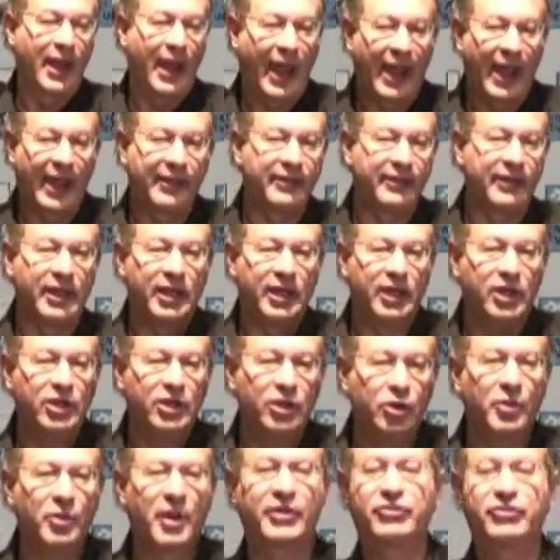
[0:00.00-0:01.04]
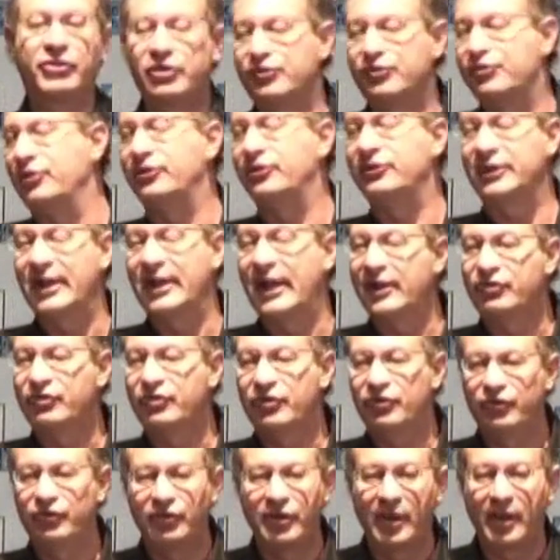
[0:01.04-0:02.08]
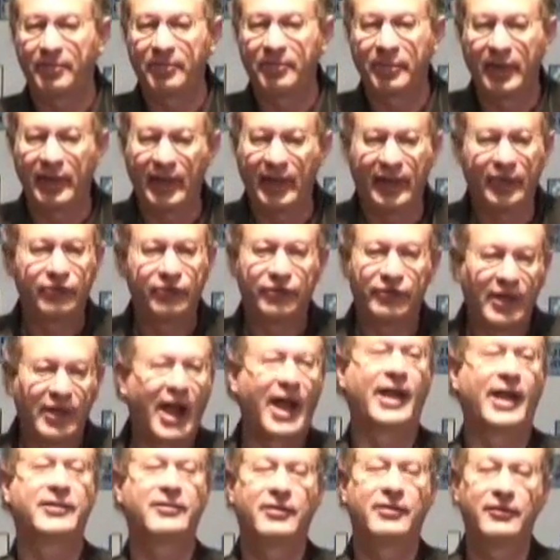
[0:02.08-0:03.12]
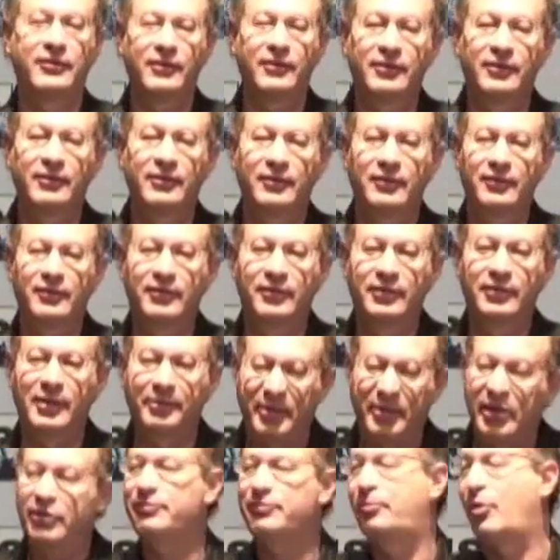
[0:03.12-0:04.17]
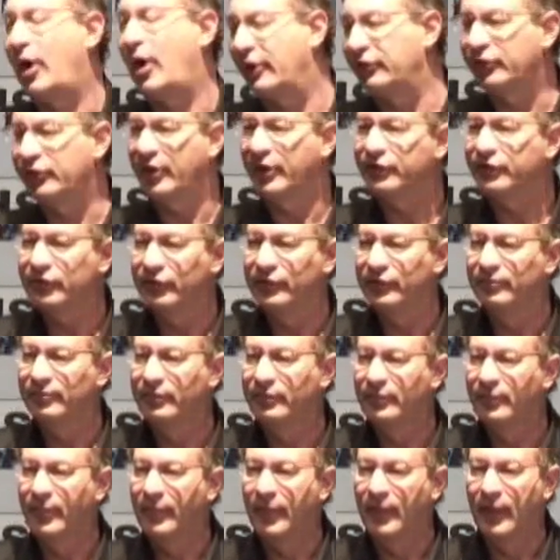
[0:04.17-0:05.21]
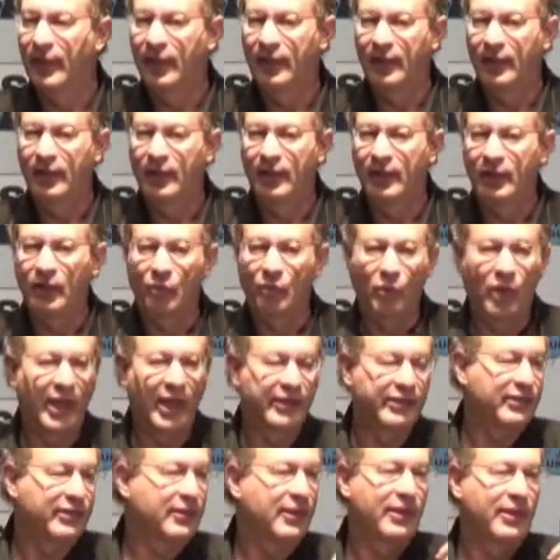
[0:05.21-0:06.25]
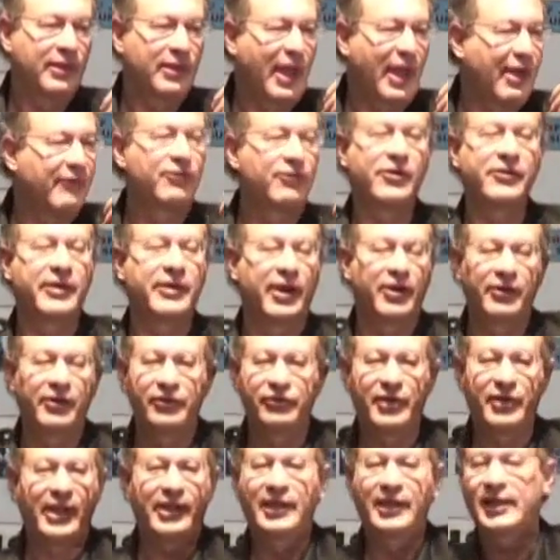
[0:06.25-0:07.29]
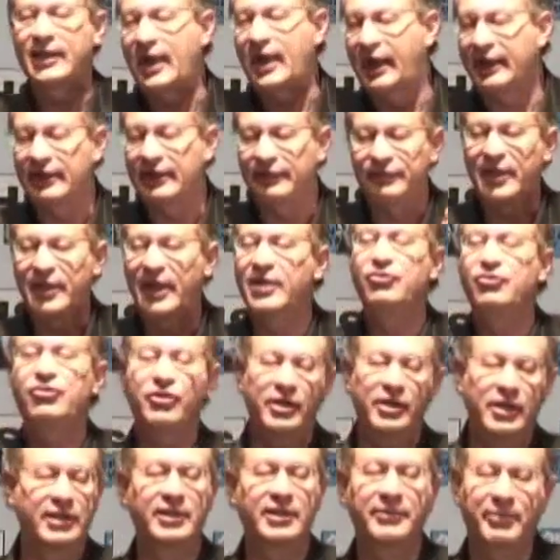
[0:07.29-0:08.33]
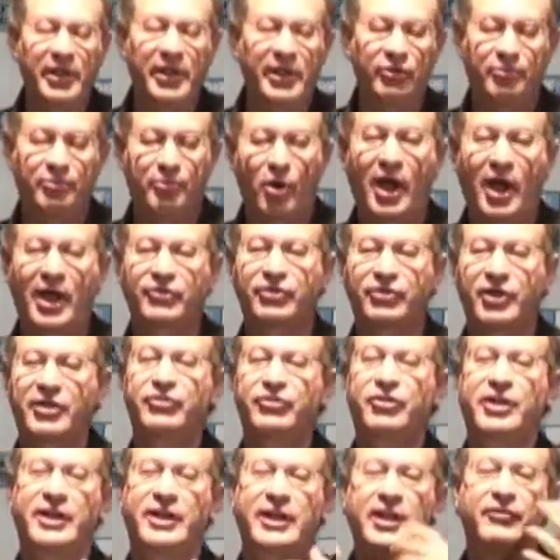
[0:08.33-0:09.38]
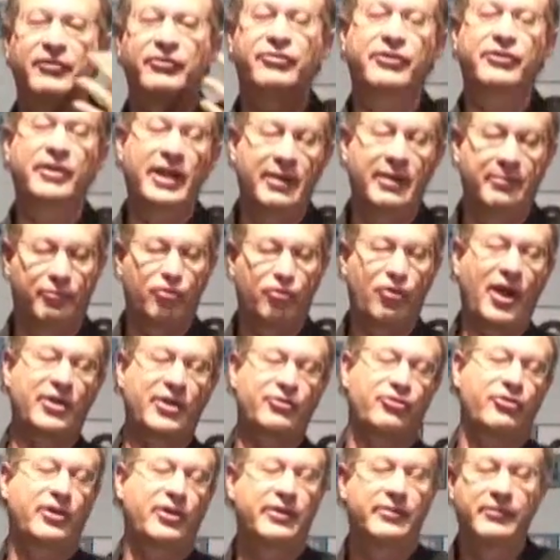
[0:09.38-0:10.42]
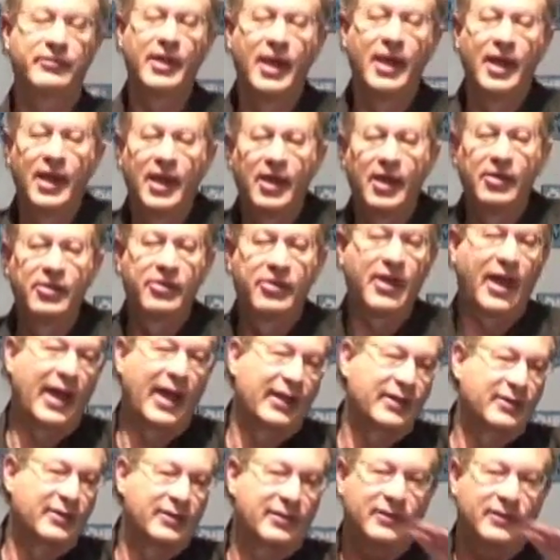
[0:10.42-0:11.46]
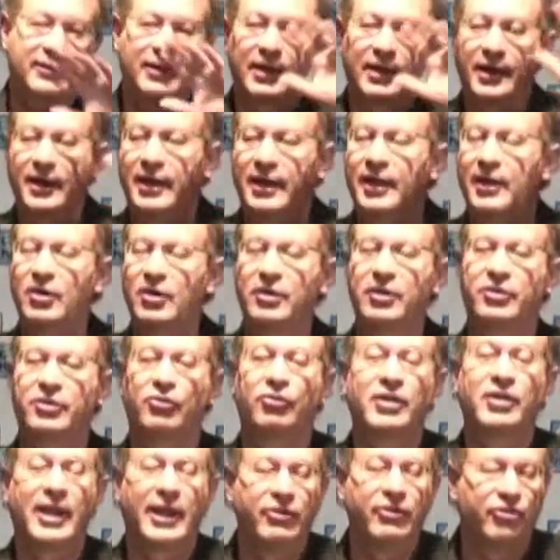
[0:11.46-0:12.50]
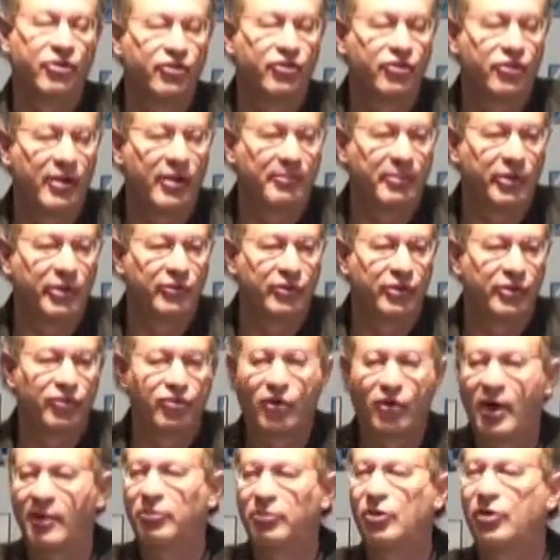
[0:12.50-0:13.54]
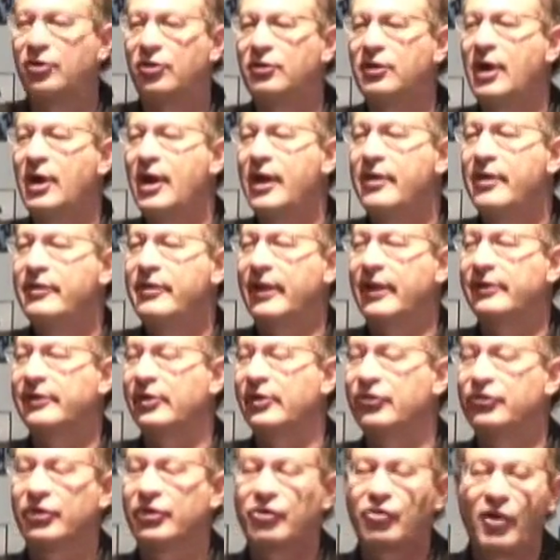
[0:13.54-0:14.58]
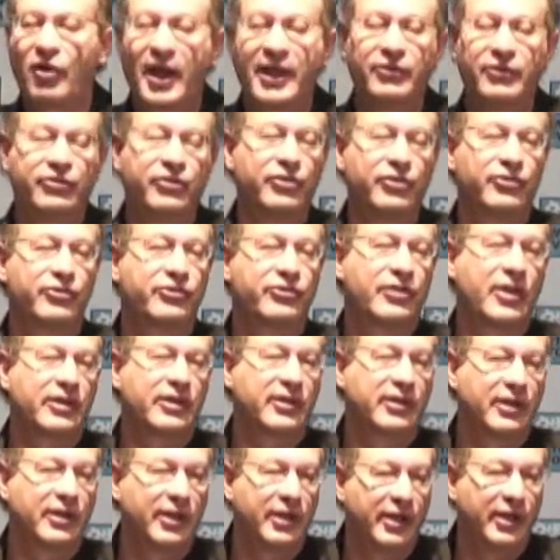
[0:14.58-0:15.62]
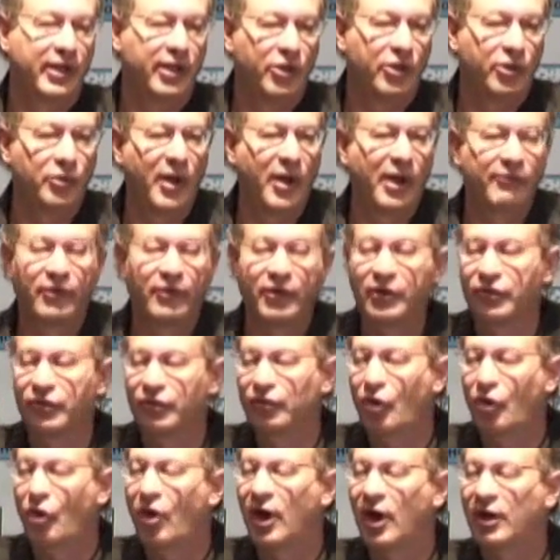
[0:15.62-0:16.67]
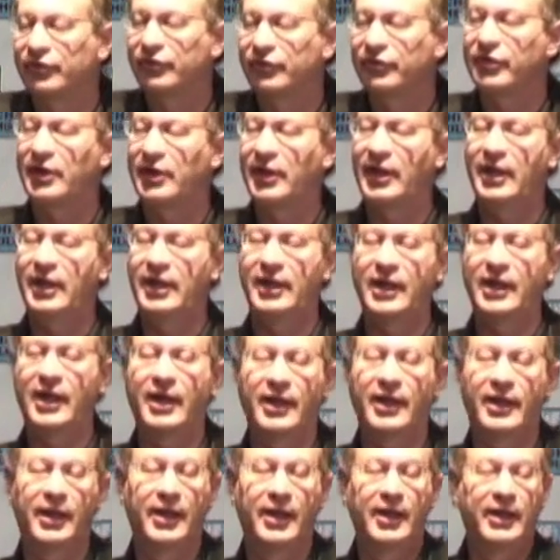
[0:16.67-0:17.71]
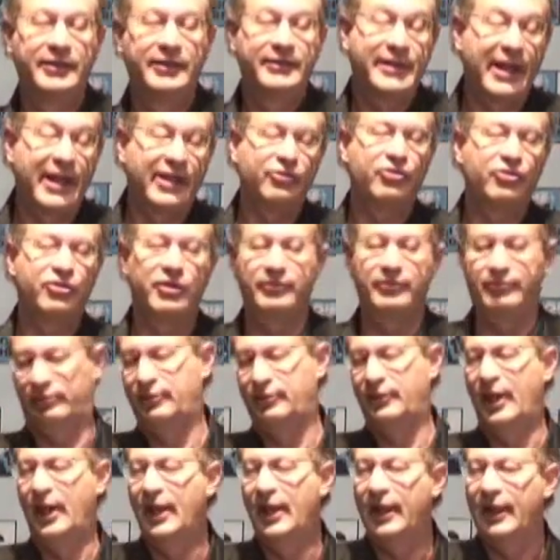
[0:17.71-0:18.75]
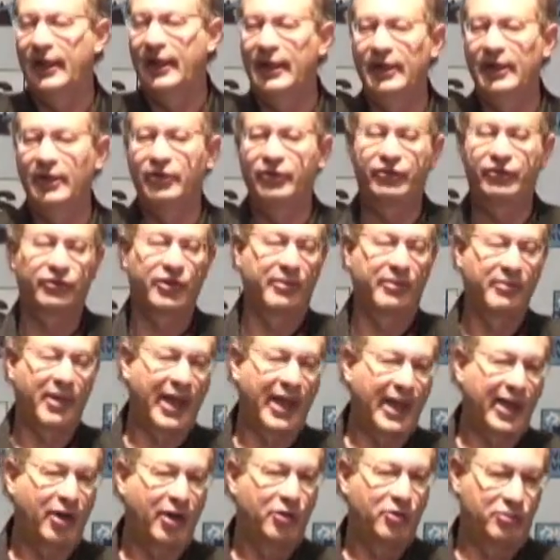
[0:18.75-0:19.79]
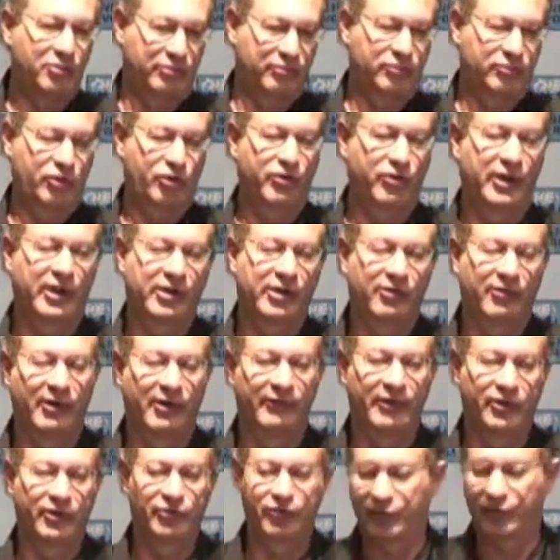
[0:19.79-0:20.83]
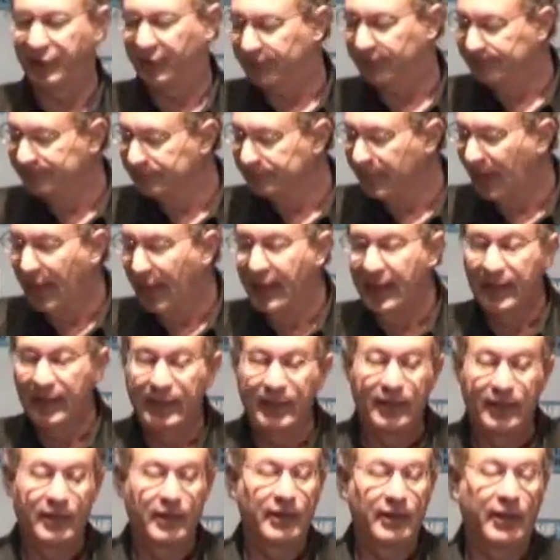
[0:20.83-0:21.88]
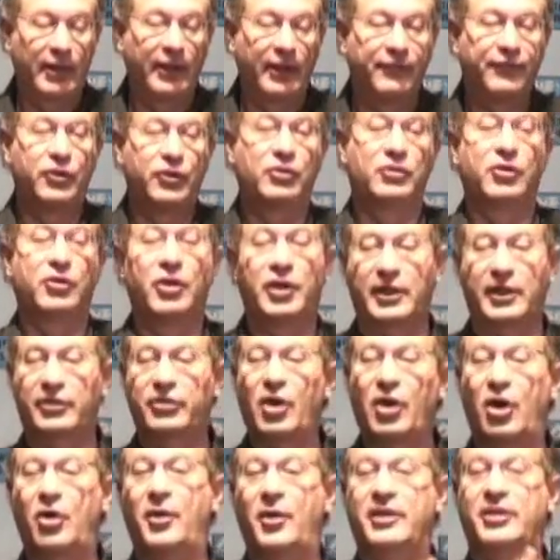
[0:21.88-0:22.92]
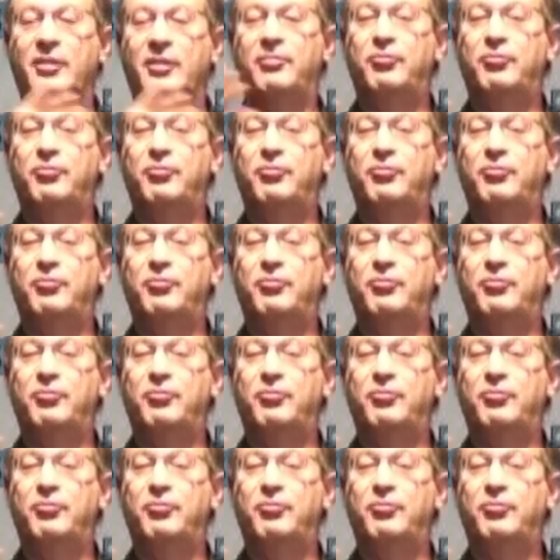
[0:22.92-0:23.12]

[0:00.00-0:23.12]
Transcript: And the U.S.-Israel relationship is not the peace process. Whenever there is any kind of tension in the peace process, it gives the impression that the relationship is in trouble, that there's a crisis, that whoever has caused the tension is somehow critical of Israel. If you look, though, at the